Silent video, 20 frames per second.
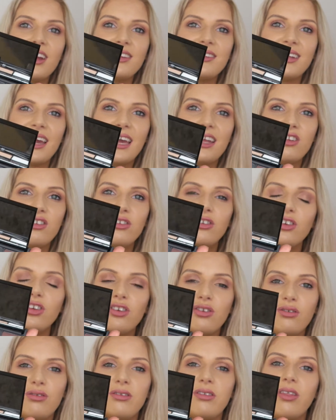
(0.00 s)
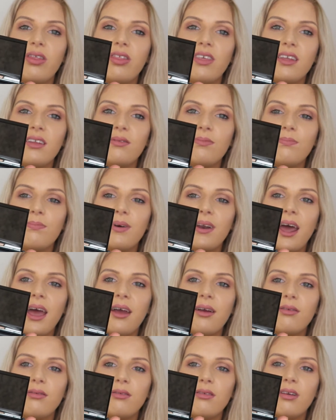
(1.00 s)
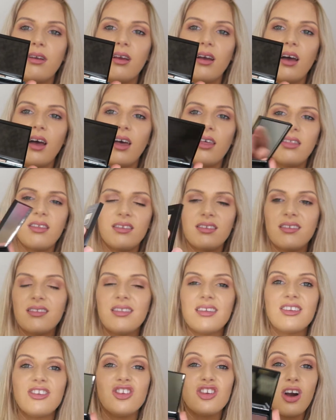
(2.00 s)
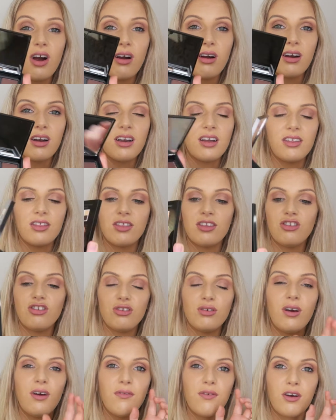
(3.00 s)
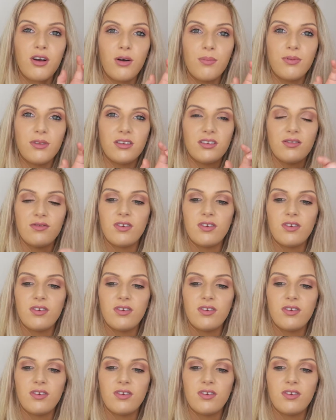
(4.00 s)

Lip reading: I tend to use the brown, this is the dark, they do have a couple of